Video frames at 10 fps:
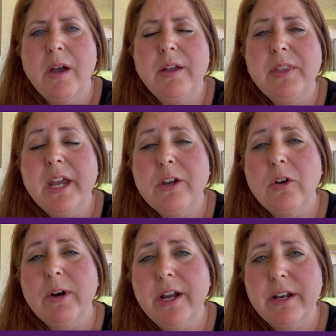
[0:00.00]
Unlike
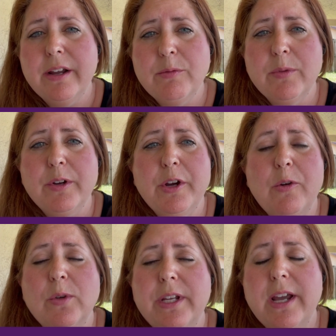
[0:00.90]
granite, where
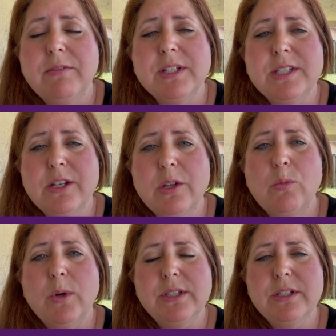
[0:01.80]
you only have to seal
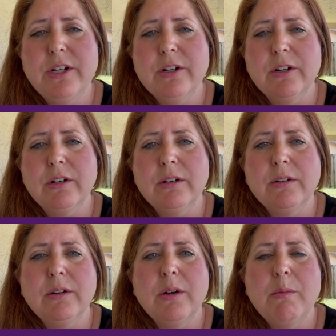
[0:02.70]
it once a year,
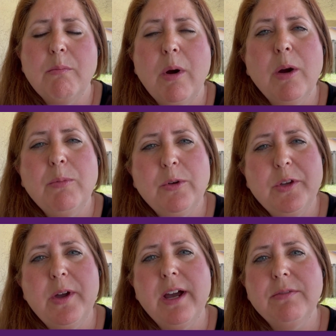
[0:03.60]
marble
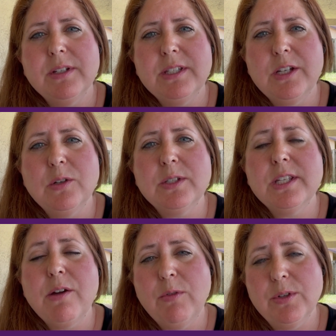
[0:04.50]
you have to seal
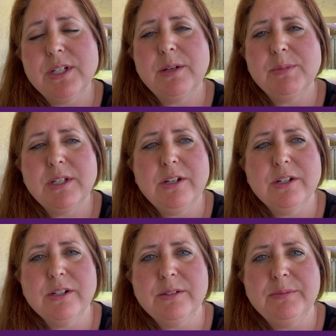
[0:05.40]
several times a year.